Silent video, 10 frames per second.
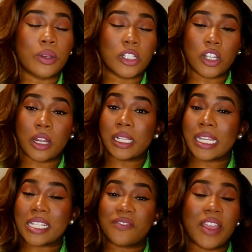Queen Charlotte
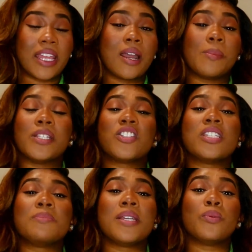is fed up and
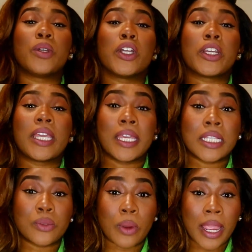she's meeting with her
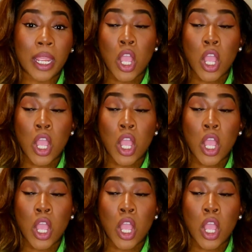kids, right?